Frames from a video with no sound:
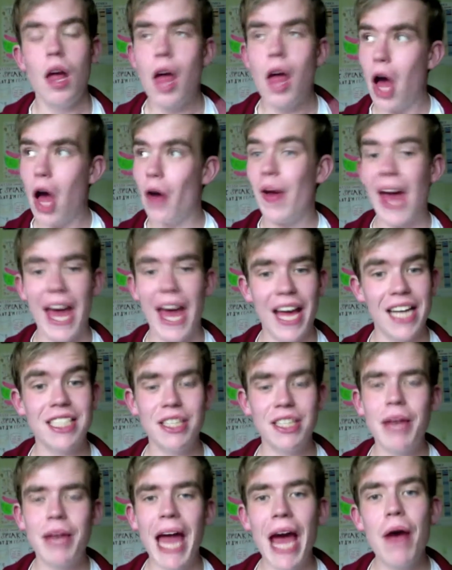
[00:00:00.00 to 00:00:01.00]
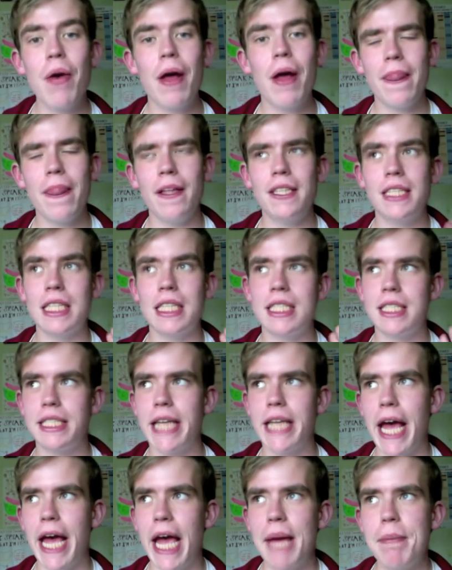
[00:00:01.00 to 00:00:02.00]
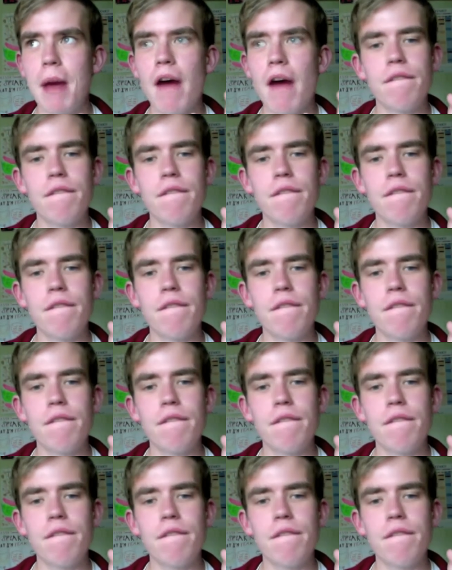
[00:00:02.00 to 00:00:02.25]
Okay, so now in this same